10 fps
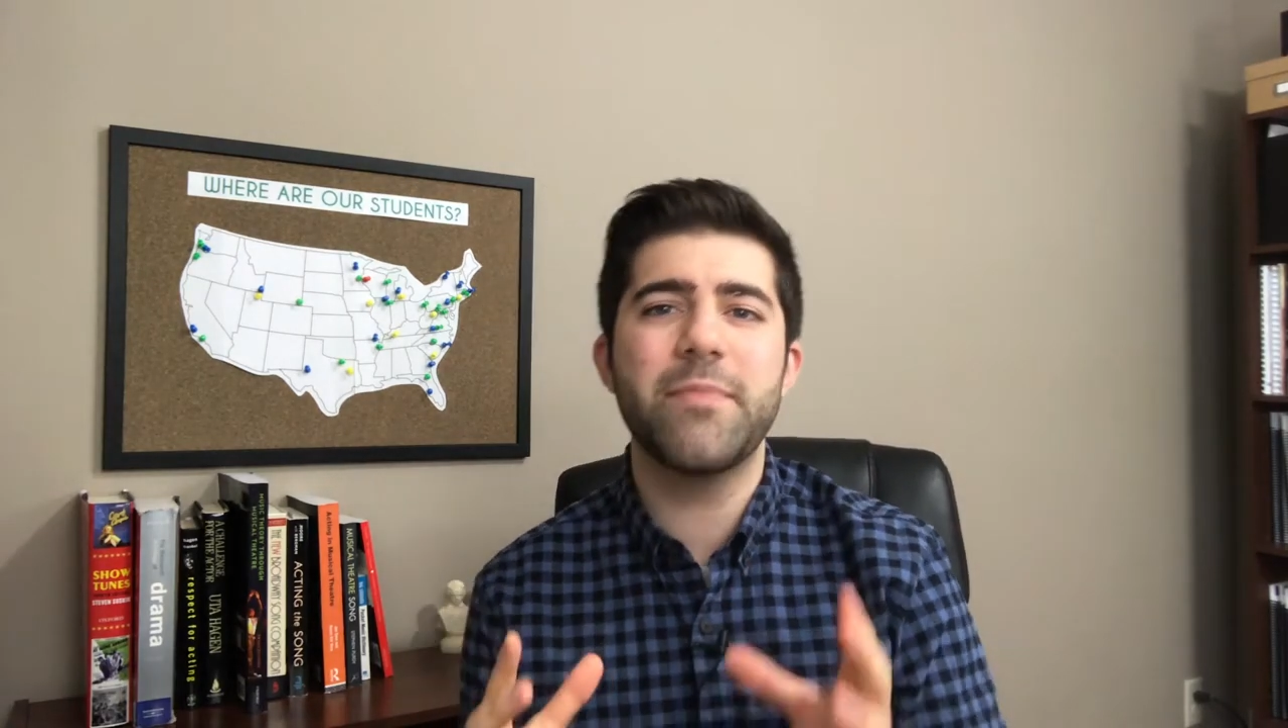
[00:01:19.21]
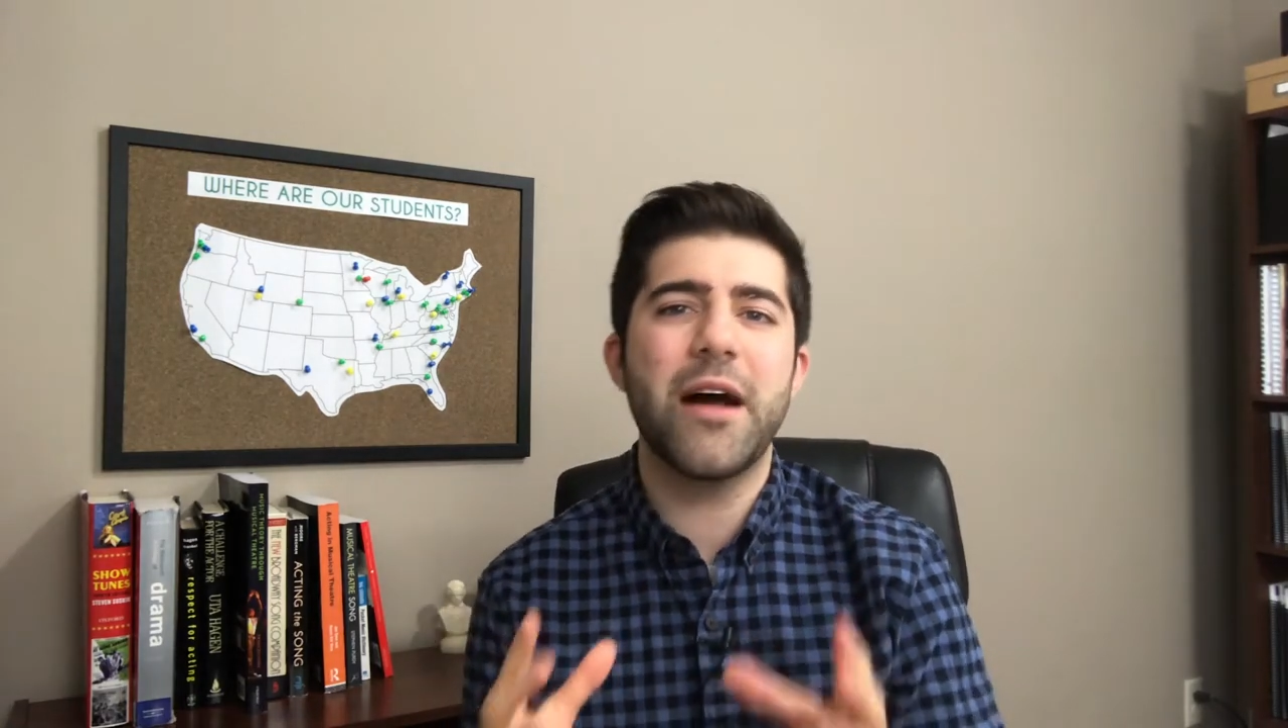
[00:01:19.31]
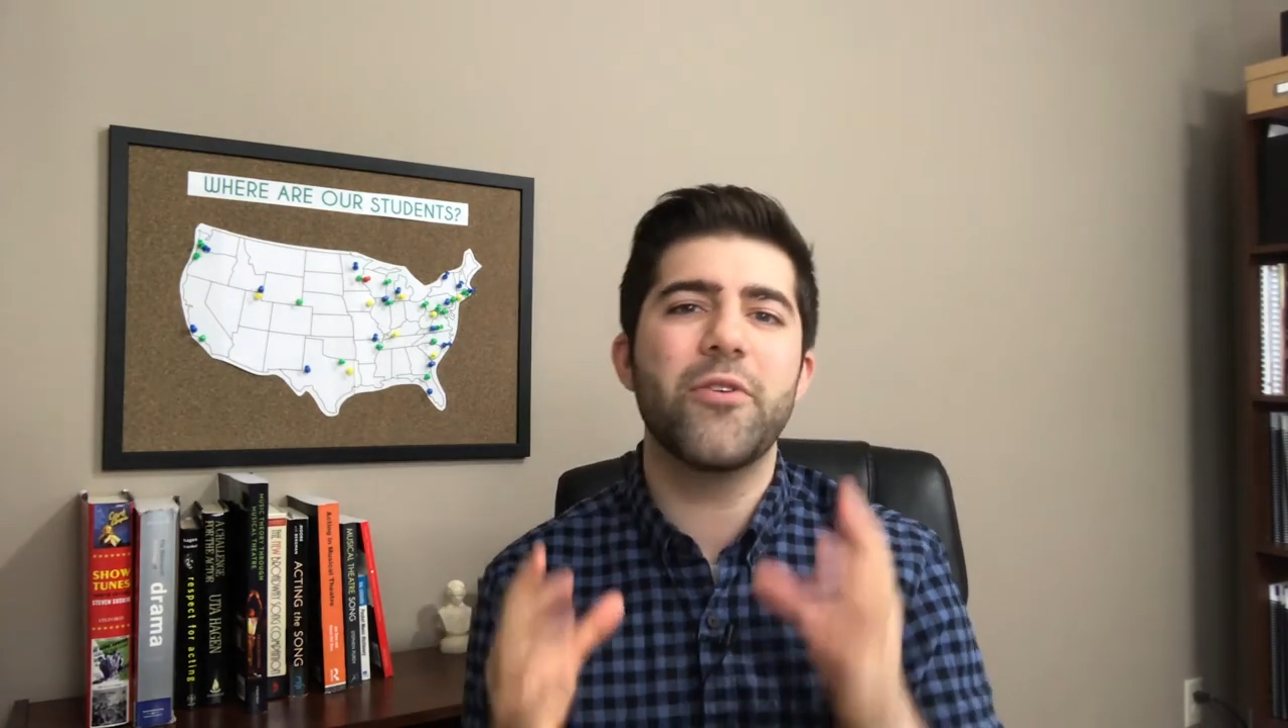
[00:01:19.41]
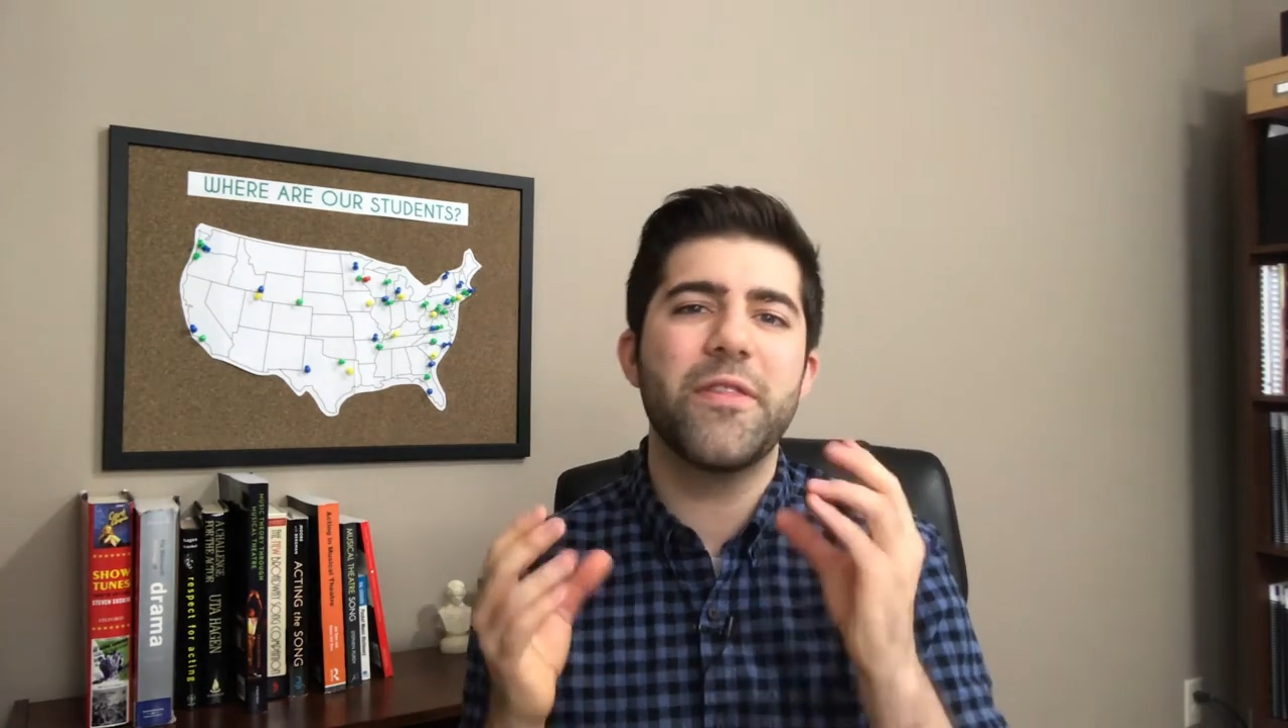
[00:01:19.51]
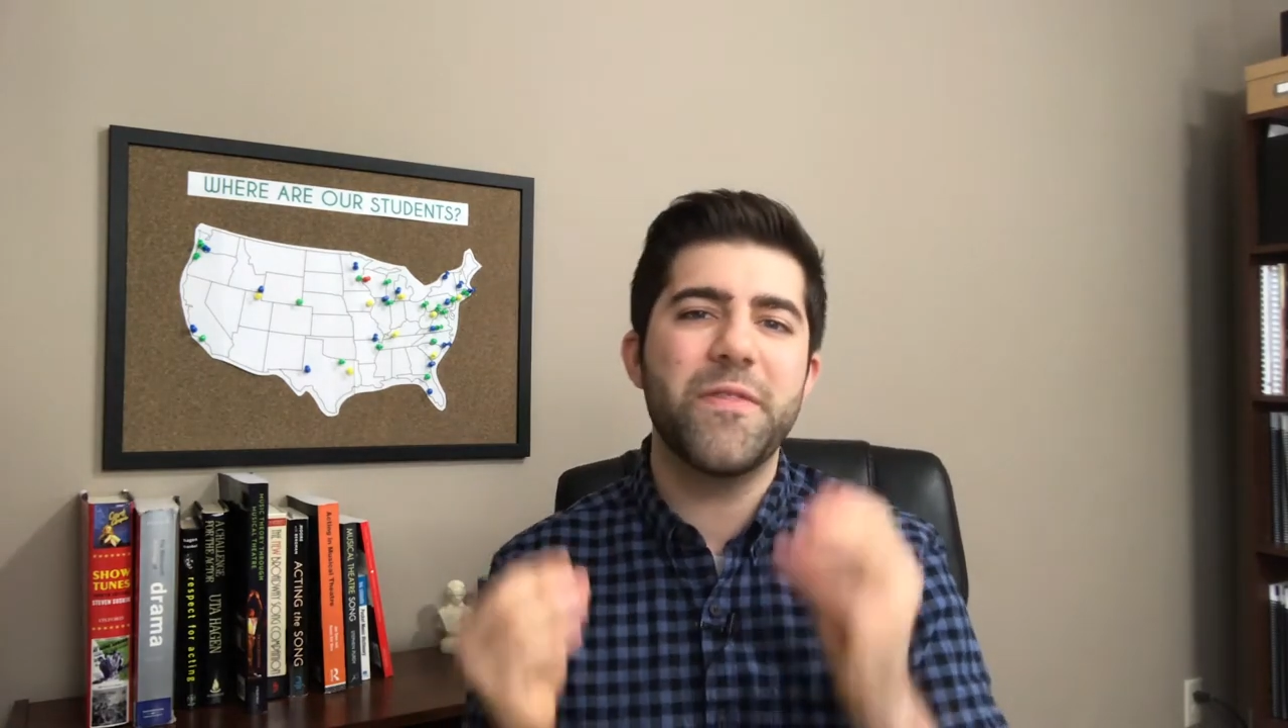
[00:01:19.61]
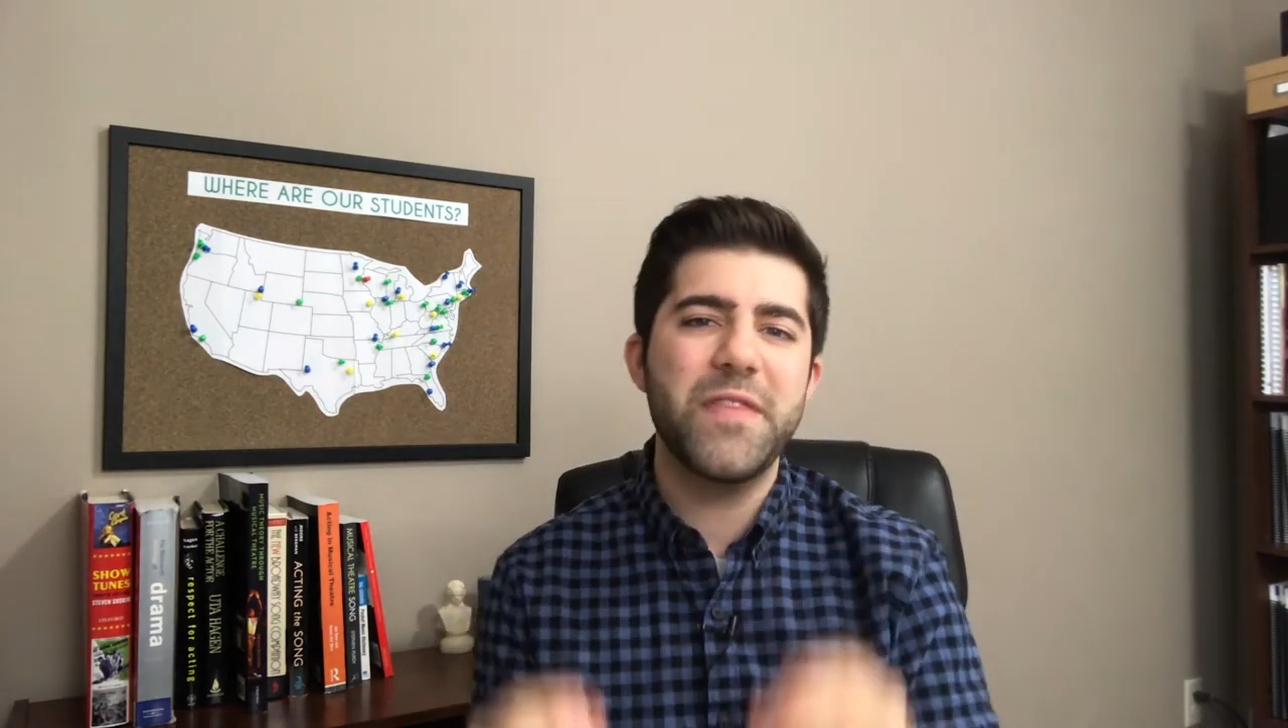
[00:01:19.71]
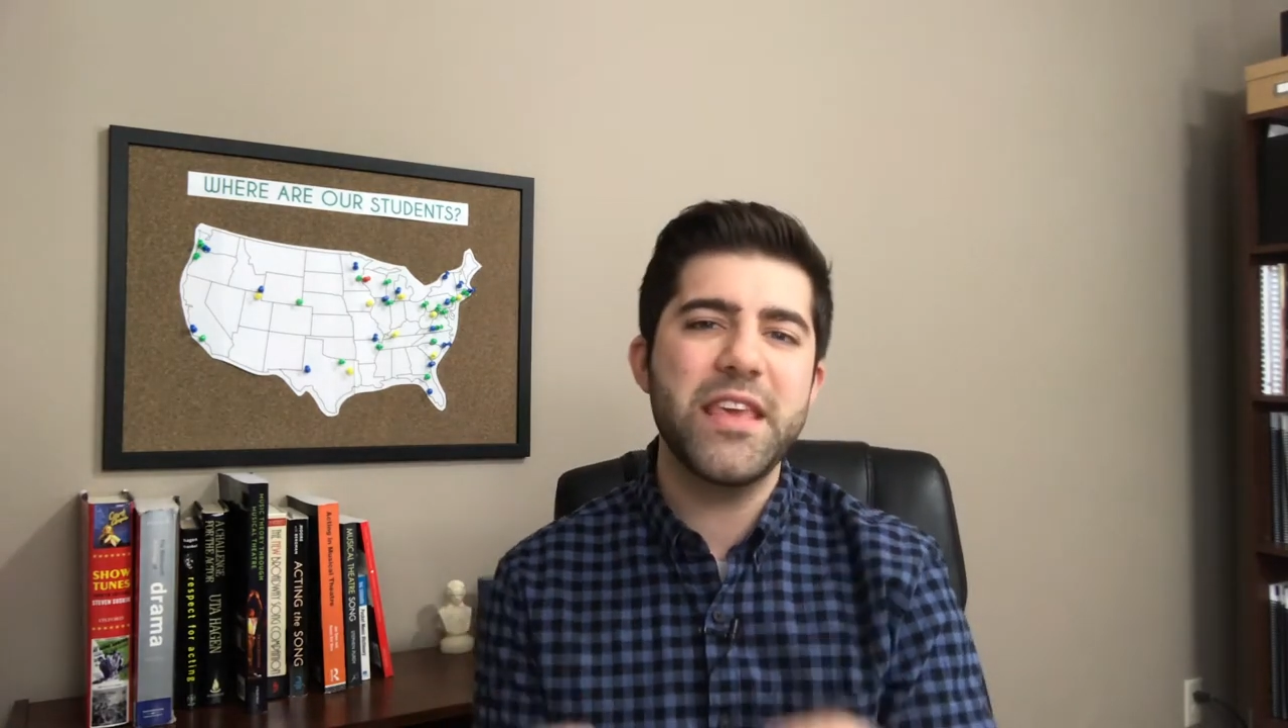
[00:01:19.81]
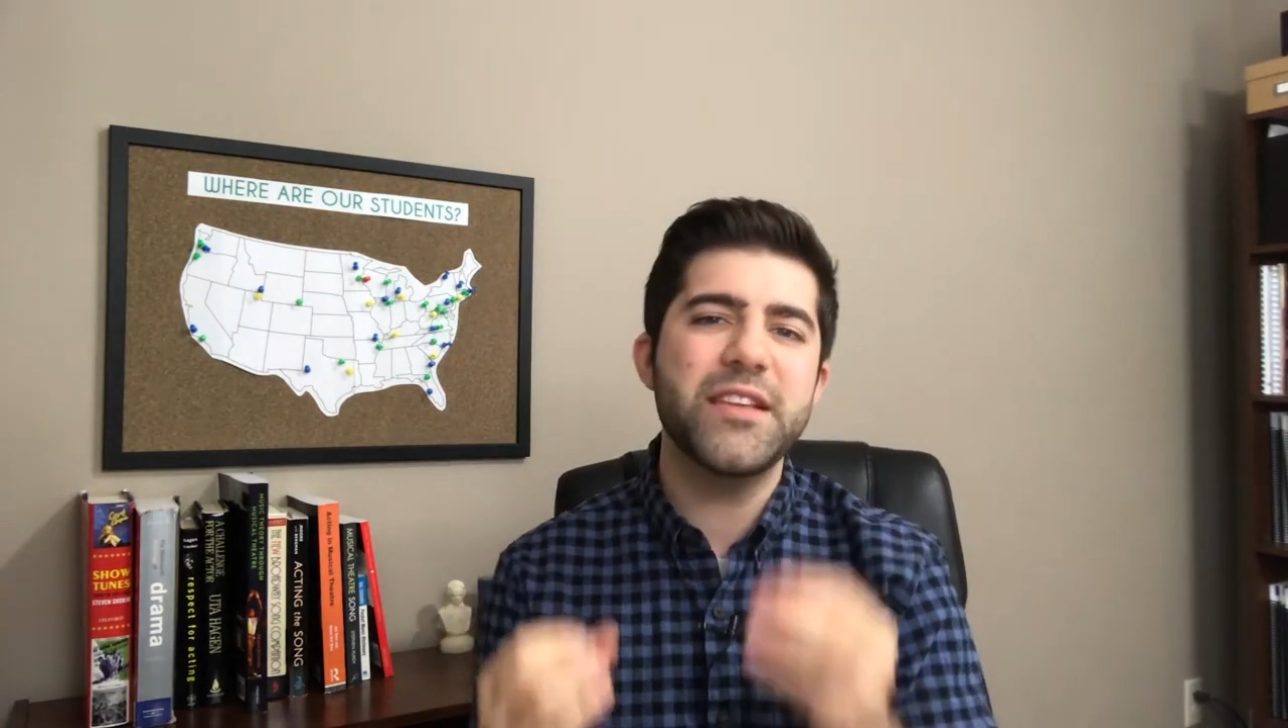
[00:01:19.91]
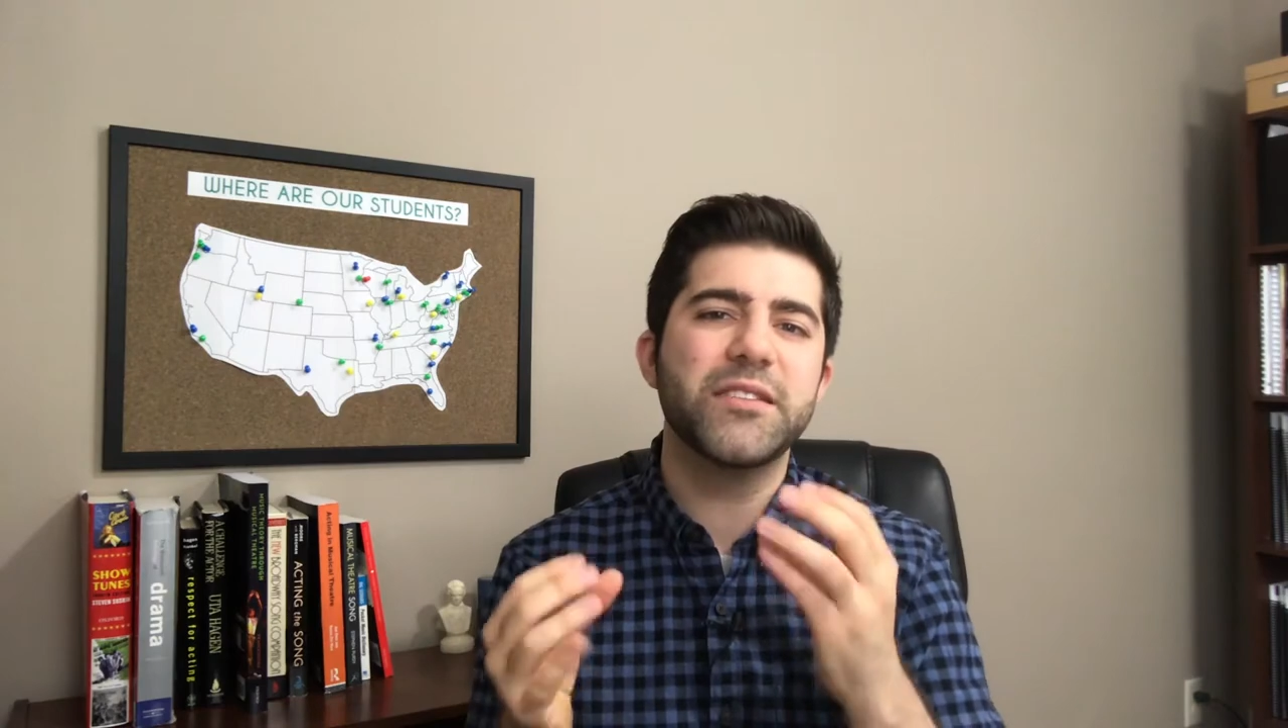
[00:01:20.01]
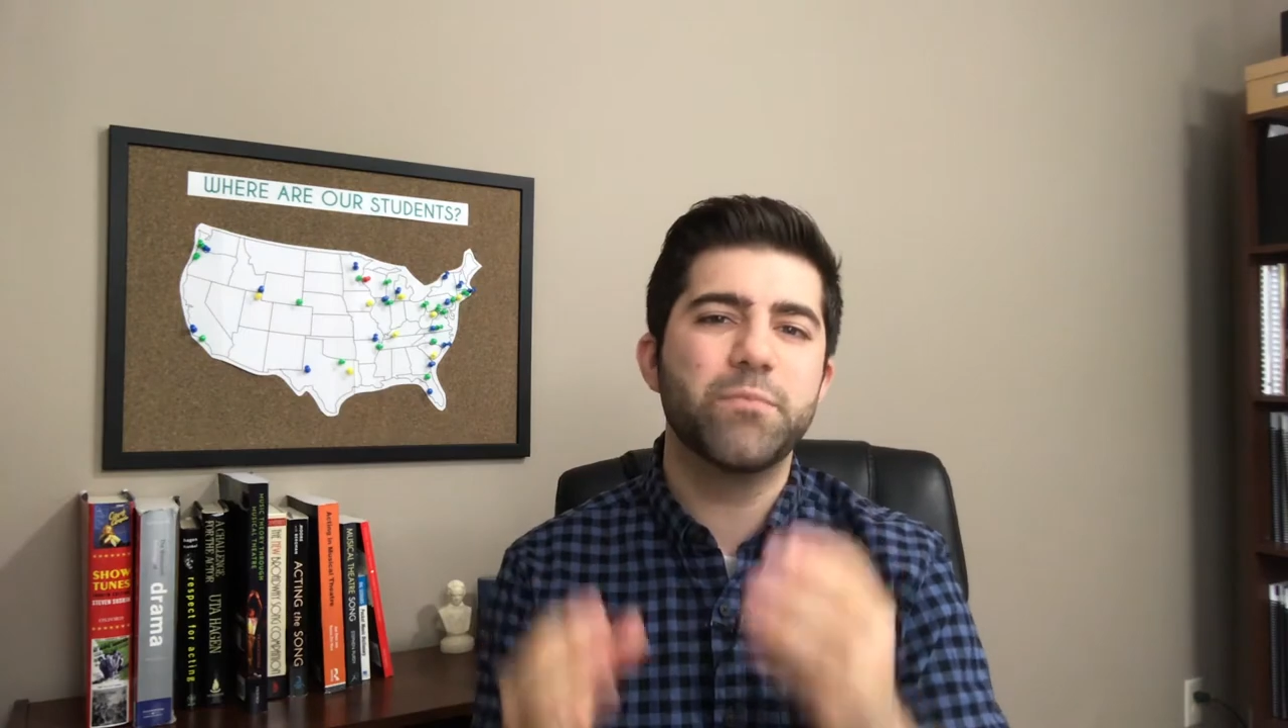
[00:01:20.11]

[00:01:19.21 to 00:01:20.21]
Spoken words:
about these